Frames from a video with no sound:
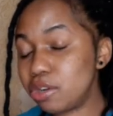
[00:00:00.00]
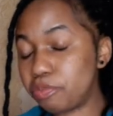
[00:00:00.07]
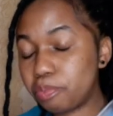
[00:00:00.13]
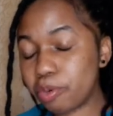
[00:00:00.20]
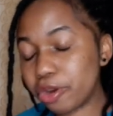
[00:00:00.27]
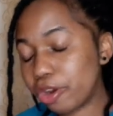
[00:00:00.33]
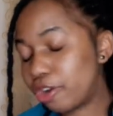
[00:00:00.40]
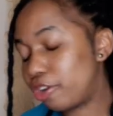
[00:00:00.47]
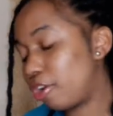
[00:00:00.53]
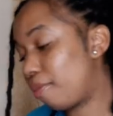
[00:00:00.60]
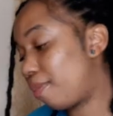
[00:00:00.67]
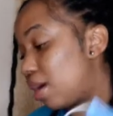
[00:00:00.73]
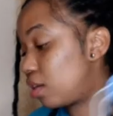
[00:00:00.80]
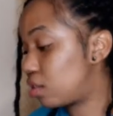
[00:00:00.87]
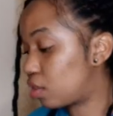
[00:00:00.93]
of putting on your
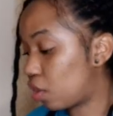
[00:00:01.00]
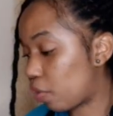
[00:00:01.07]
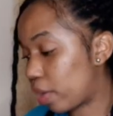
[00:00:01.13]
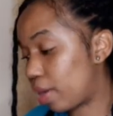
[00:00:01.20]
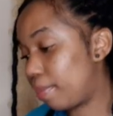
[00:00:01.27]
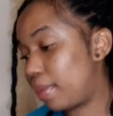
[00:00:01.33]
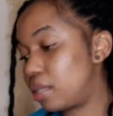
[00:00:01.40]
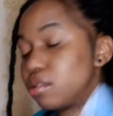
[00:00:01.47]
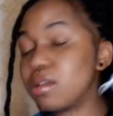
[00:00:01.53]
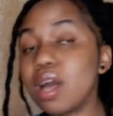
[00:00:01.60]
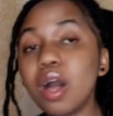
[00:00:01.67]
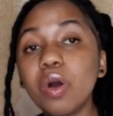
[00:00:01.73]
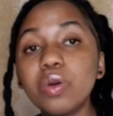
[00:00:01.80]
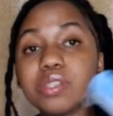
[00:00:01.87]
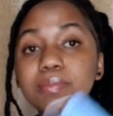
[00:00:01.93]
mask or wearing mask. So
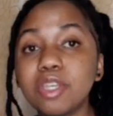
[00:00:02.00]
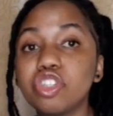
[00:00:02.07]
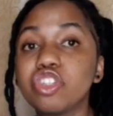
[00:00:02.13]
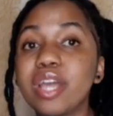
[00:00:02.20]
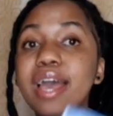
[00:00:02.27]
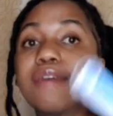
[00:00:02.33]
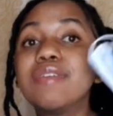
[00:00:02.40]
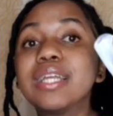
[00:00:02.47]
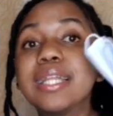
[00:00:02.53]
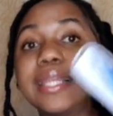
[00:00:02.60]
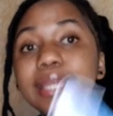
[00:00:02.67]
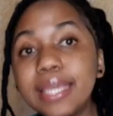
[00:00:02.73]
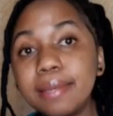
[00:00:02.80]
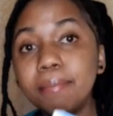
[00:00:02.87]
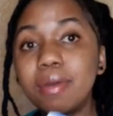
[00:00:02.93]
I always make sure I have a
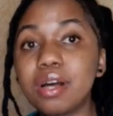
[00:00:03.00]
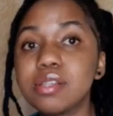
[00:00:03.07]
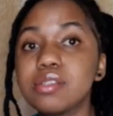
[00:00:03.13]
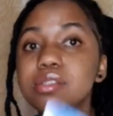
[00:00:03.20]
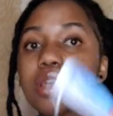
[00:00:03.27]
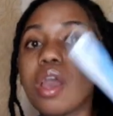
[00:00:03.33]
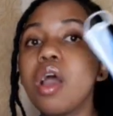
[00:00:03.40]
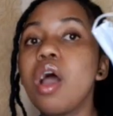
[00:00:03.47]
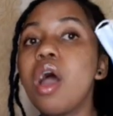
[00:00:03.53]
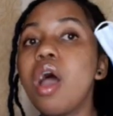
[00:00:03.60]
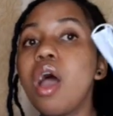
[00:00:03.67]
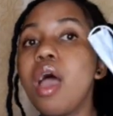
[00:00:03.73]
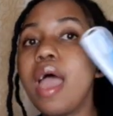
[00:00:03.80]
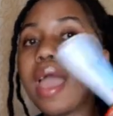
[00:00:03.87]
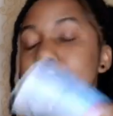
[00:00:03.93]
clean mask
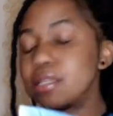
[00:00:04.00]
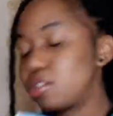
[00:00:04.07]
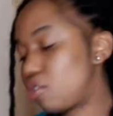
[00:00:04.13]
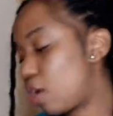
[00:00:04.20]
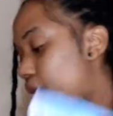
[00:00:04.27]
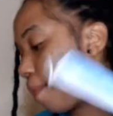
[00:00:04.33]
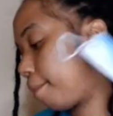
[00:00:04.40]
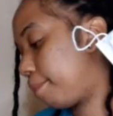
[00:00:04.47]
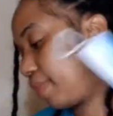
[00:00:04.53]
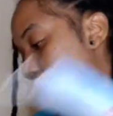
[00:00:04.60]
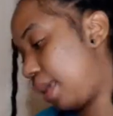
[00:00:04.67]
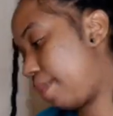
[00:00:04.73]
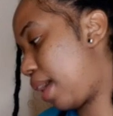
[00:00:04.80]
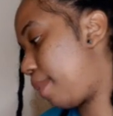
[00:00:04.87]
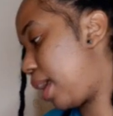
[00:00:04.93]
extra
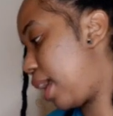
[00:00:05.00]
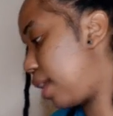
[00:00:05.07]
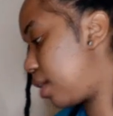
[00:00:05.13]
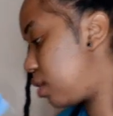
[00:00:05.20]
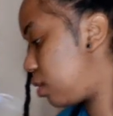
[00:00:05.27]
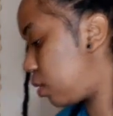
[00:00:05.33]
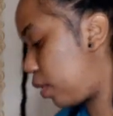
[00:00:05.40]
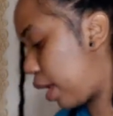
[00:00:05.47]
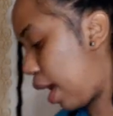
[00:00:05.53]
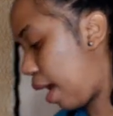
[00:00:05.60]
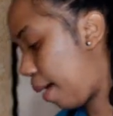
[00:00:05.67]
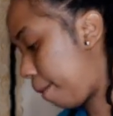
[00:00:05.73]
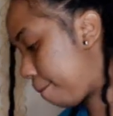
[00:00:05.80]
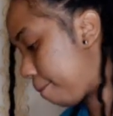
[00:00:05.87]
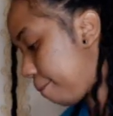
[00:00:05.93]
in my bag. So
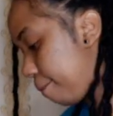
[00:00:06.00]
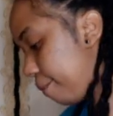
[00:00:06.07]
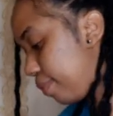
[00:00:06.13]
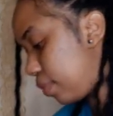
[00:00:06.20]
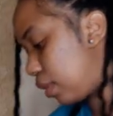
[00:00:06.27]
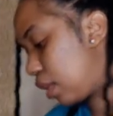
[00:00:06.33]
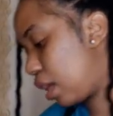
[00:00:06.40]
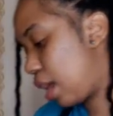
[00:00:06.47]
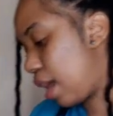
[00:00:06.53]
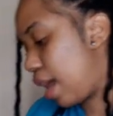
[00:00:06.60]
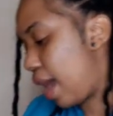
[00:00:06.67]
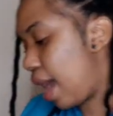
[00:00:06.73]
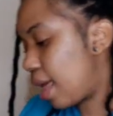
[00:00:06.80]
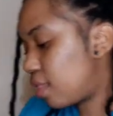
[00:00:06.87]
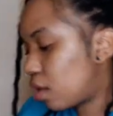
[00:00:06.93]
yeah.
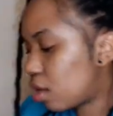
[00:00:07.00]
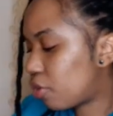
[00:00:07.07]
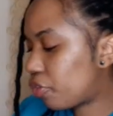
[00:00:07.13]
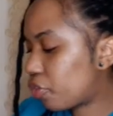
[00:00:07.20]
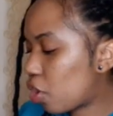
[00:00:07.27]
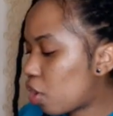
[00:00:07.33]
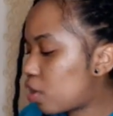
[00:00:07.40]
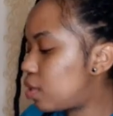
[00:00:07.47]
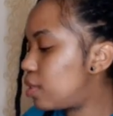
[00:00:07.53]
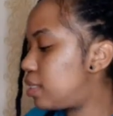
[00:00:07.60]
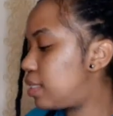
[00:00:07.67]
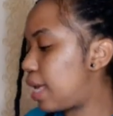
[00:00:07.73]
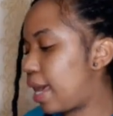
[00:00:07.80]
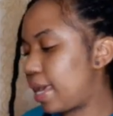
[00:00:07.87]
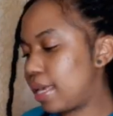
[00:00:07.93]
And then of course
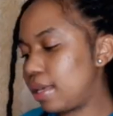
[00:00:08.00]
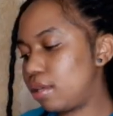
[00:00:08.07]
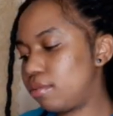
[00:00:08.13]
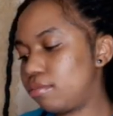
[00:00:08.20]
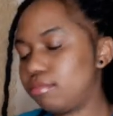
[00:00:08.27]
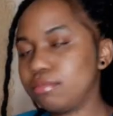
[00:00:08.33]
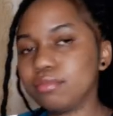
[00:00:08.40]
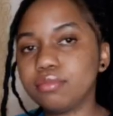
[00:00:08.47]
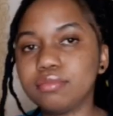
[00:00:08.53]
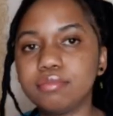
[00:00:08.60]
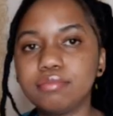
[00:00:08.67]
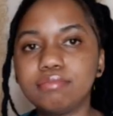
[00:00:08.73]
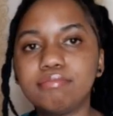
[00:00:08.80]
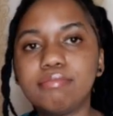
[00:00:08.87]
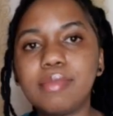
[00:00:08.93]

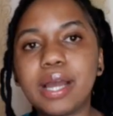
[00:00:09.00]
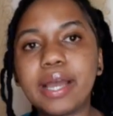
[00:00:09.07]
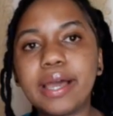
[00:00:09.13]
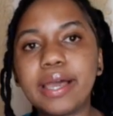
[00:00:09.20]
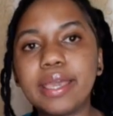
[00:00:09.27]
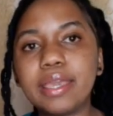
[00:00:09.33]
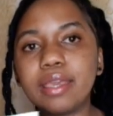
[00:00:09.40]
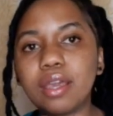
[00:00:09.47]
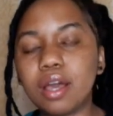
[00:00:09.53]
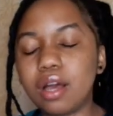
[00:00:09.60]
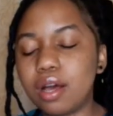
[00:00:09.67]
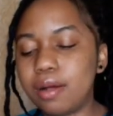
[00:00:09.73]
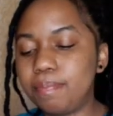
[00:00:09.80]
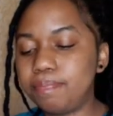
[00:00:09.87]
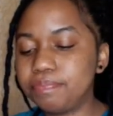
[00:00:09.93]

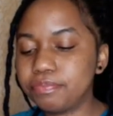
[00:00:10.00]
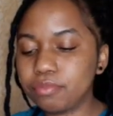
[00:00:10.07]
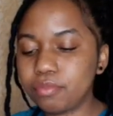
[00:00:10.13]
my